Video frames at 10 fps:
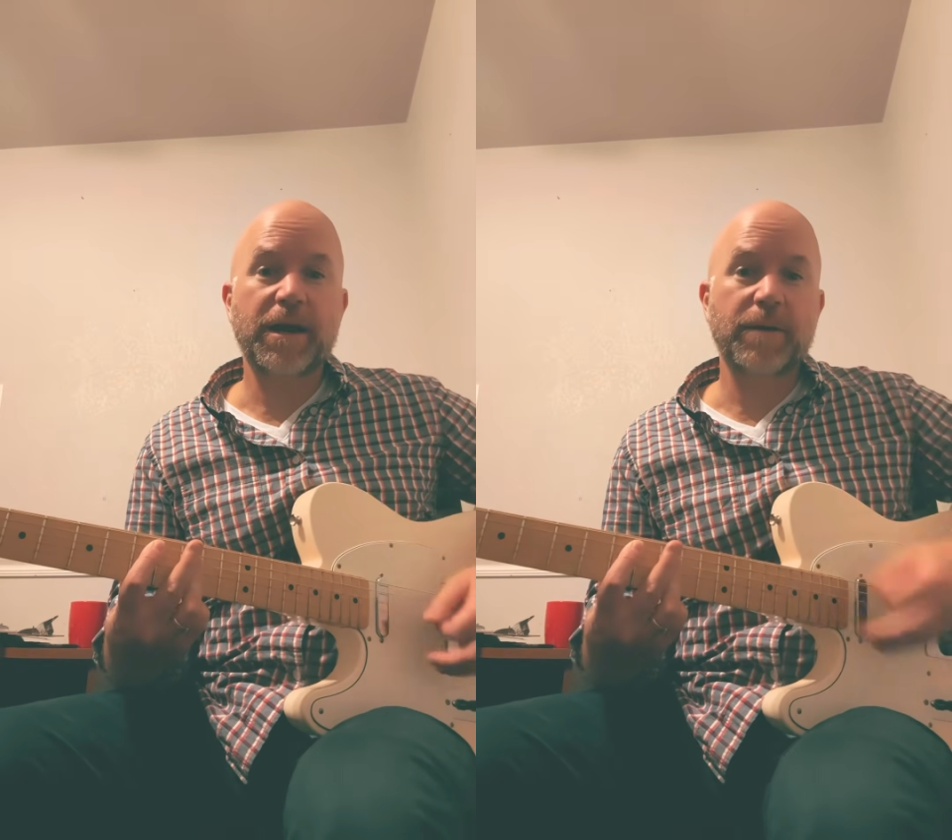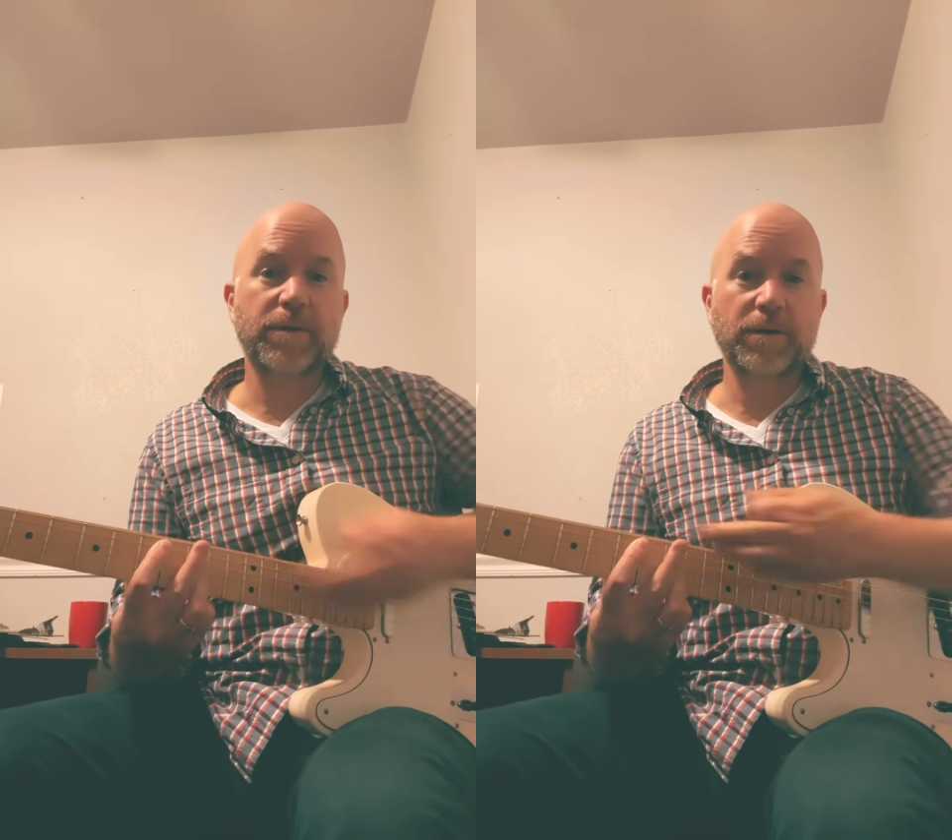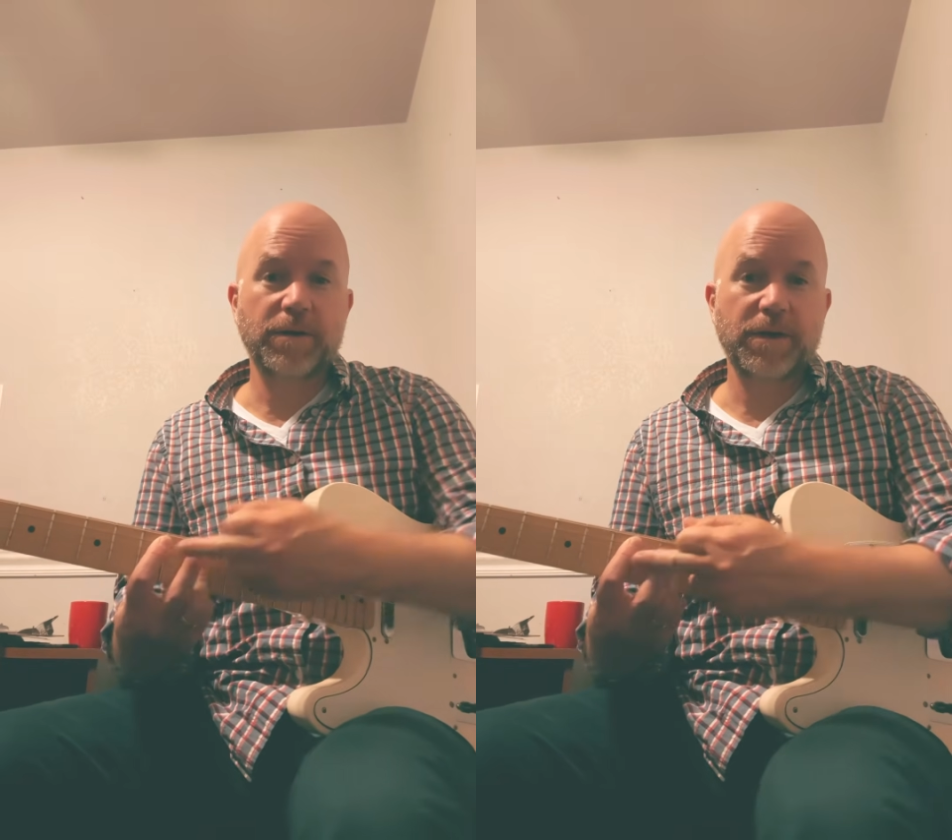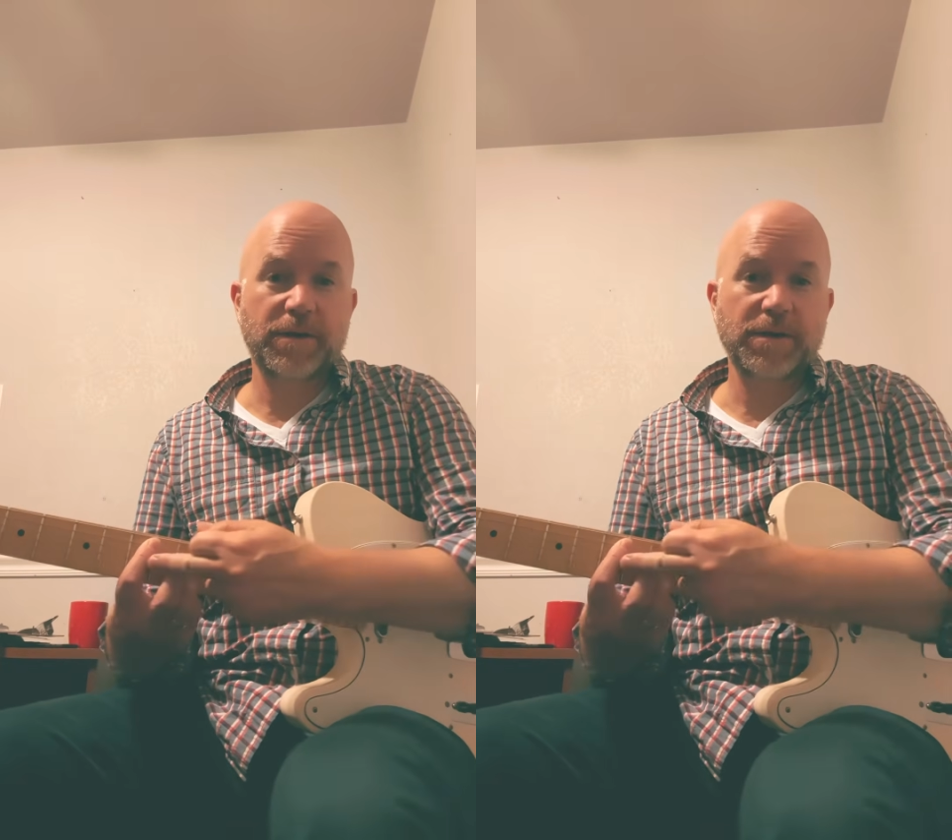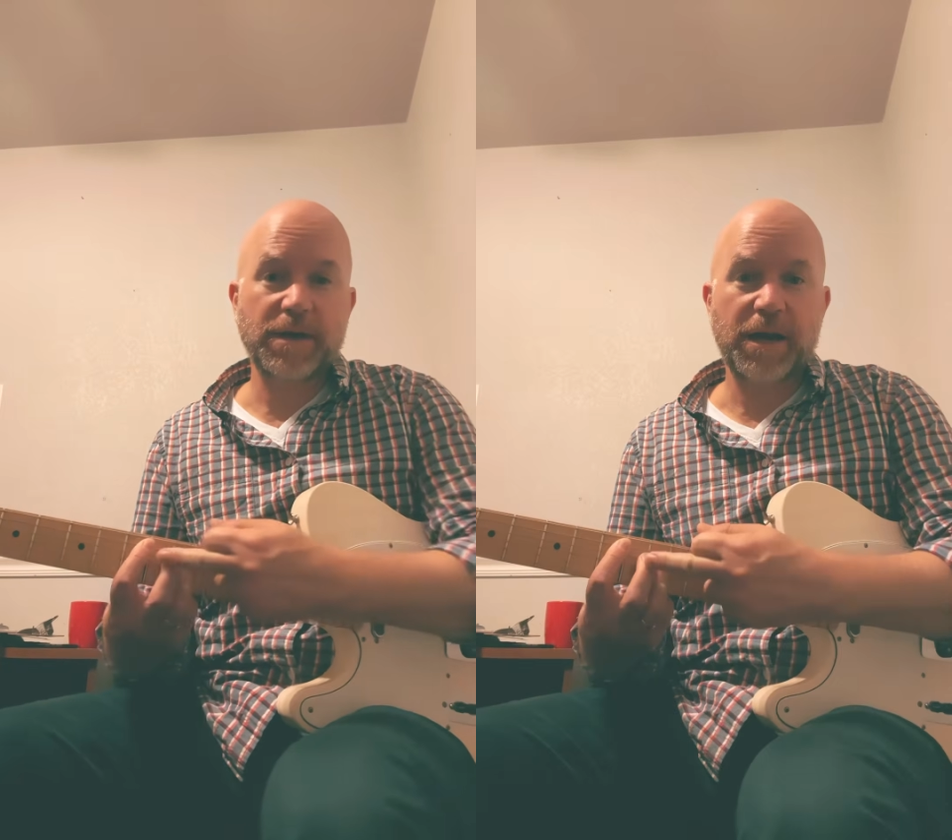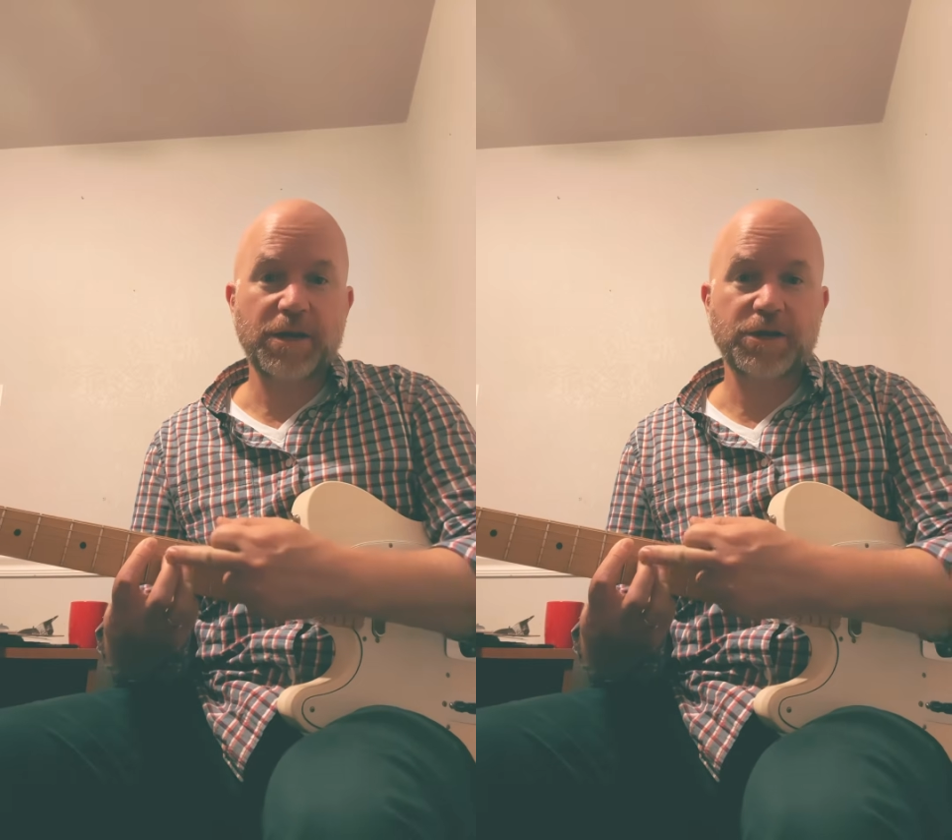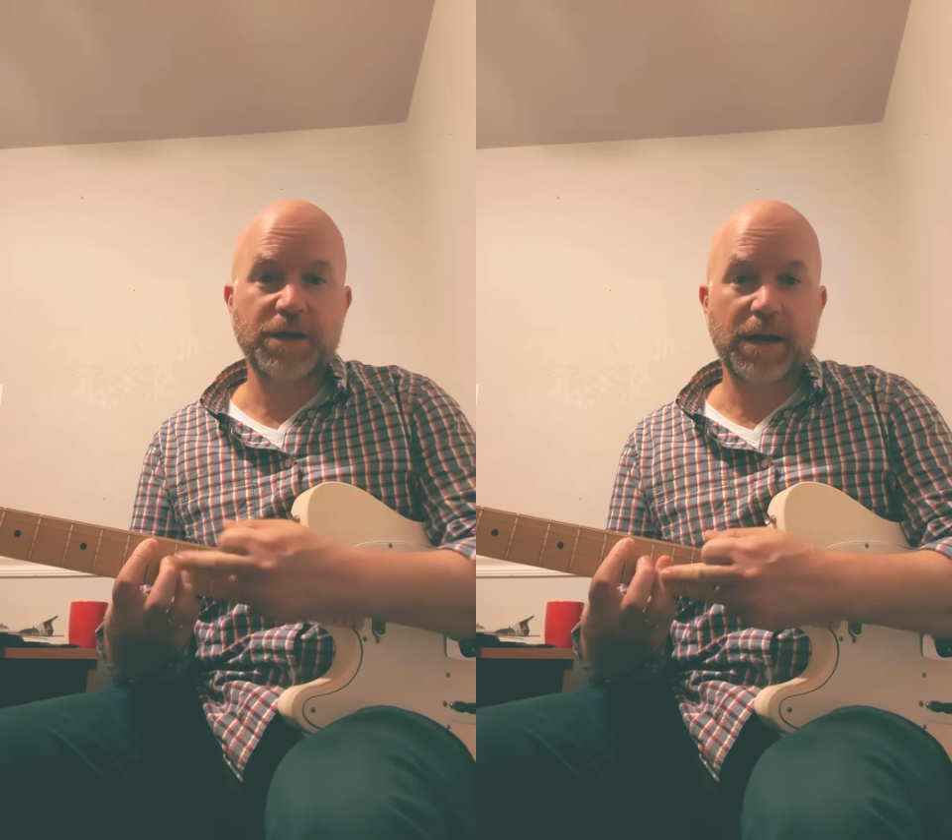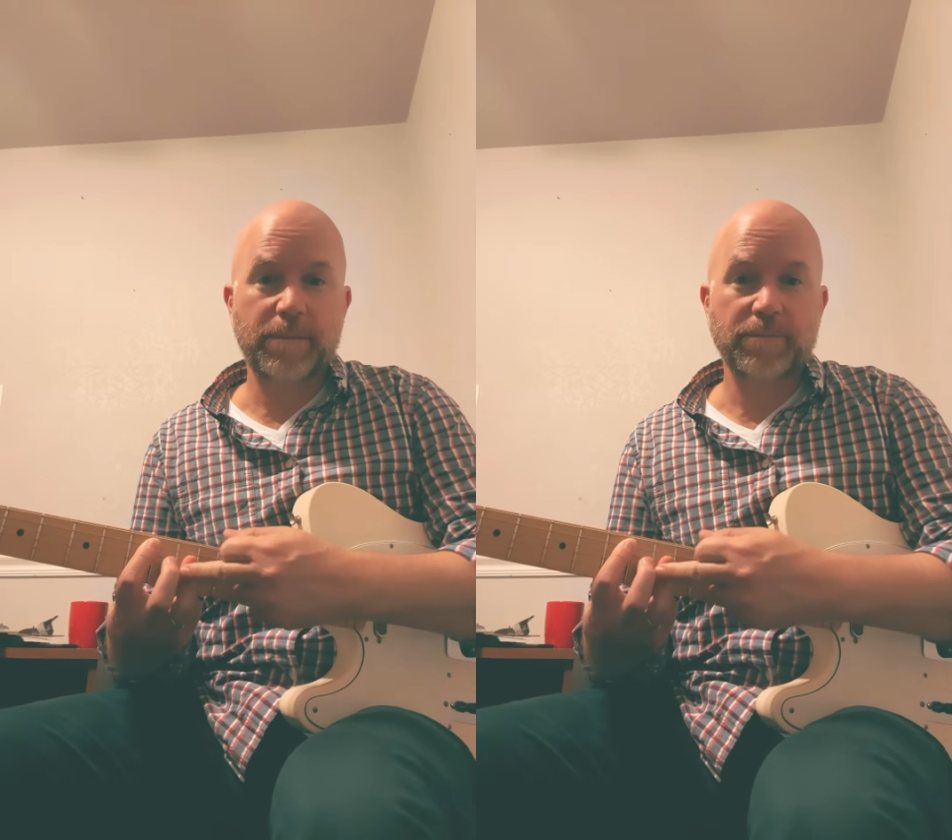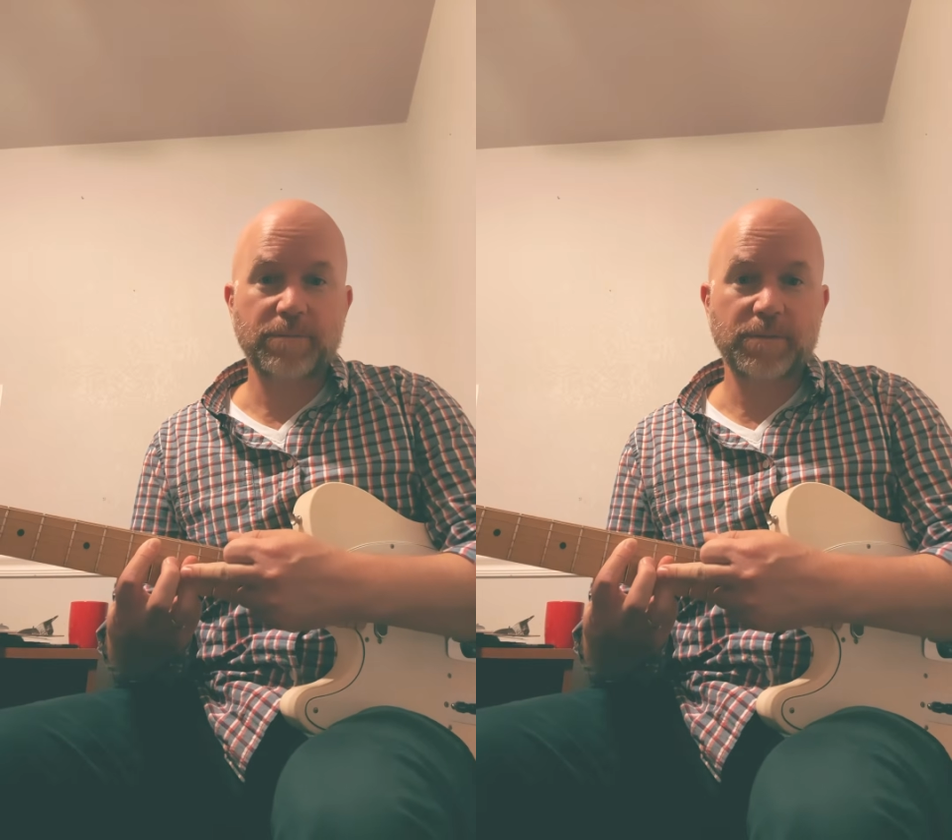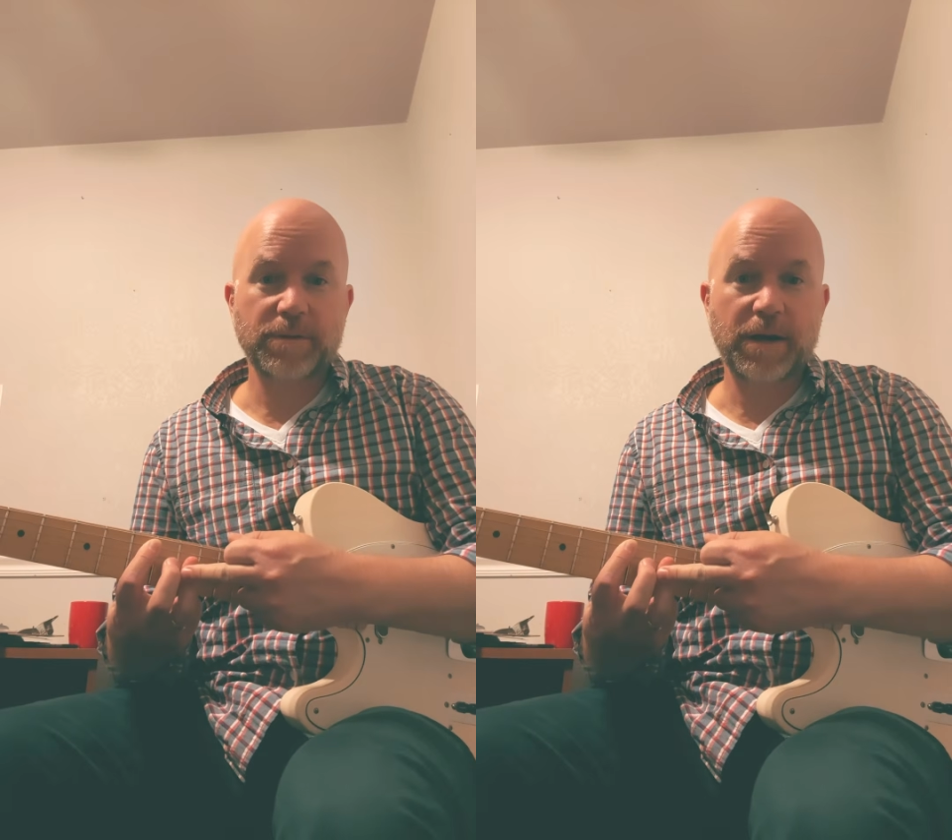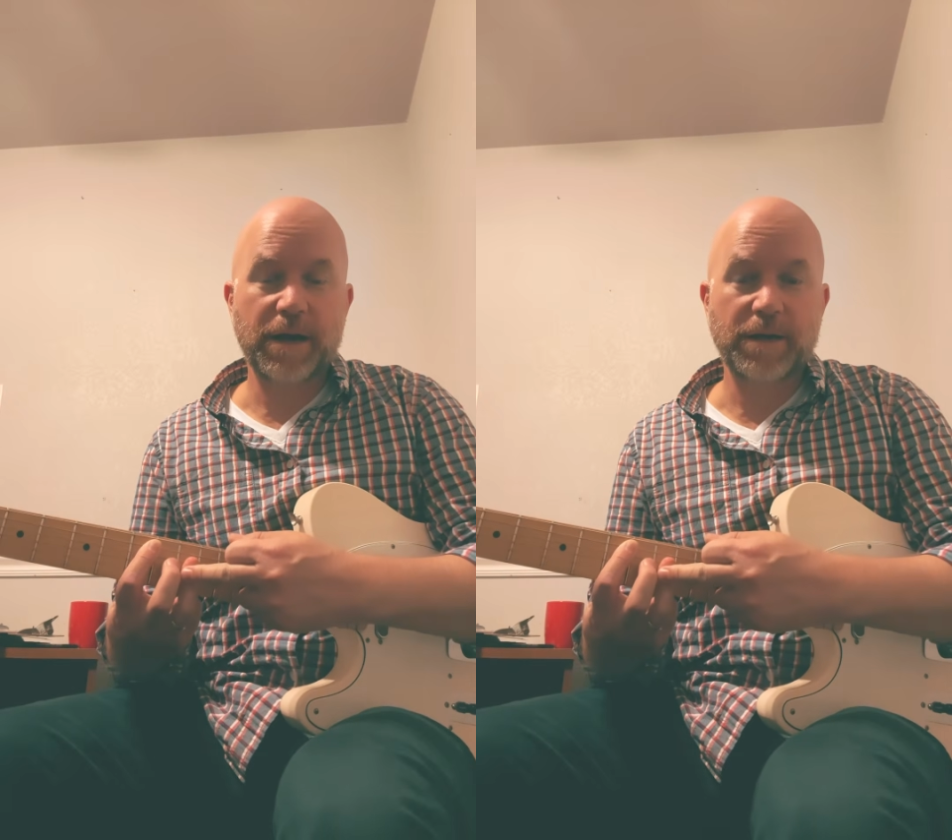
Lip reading: I'm going to look at this A shape